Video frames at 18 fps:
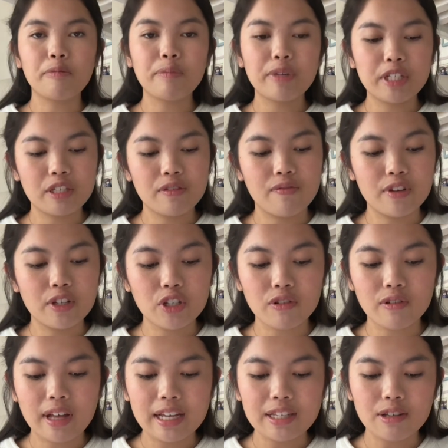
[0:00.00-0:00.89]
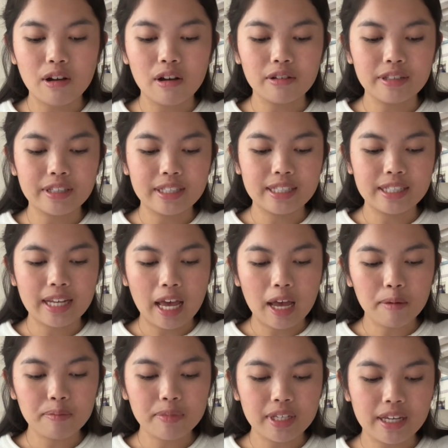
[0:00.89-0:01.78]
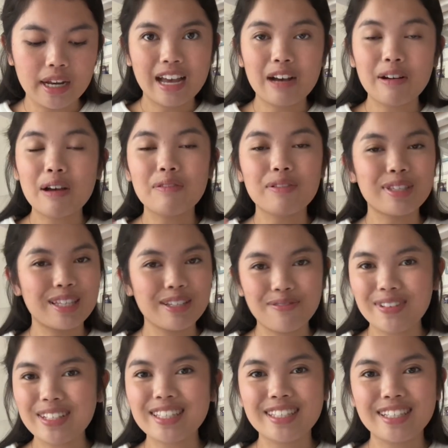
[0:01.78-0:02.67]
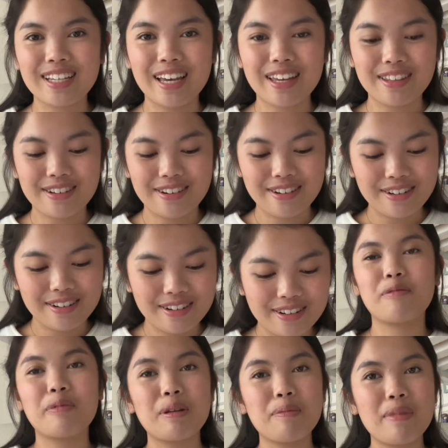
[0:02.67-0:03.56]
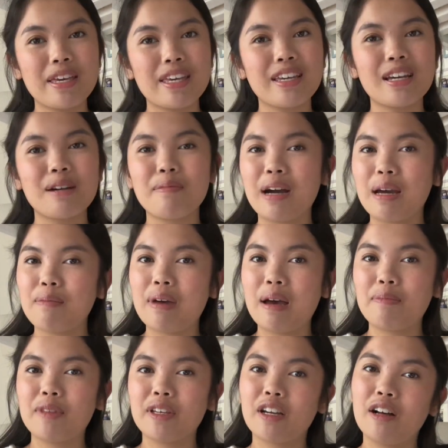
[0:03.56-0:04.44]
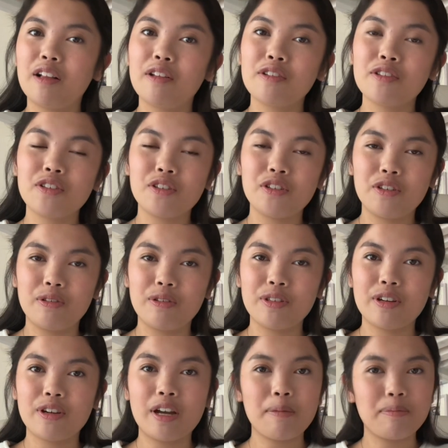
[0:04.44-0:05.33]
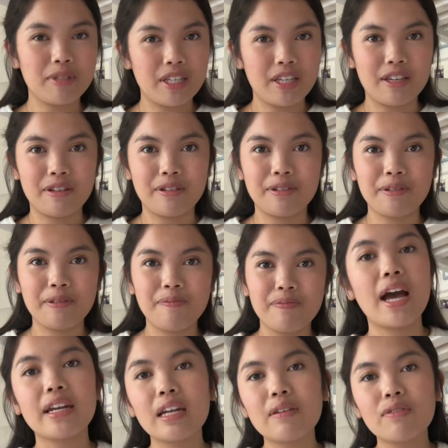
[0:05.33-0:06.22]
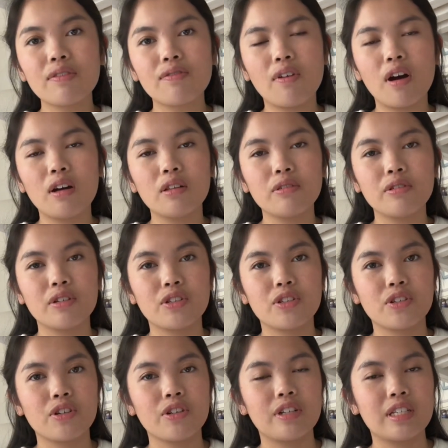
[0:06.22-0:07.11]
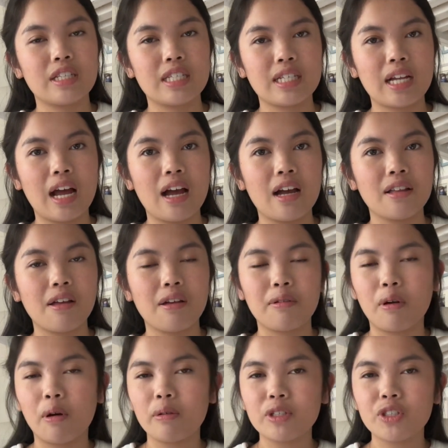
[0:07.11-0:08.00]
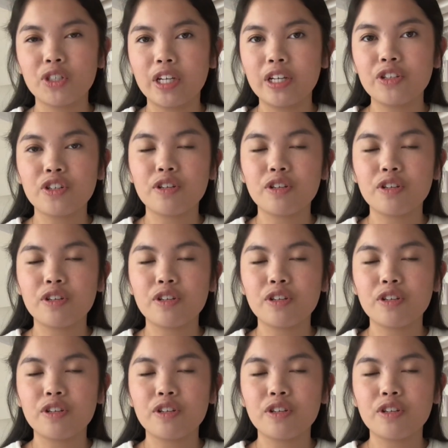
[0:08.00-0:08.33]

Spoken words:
me to visualize all the steps and how everything fits together. When making a mind map, the colors you choose are up to you. I never followed a certain style. I would always change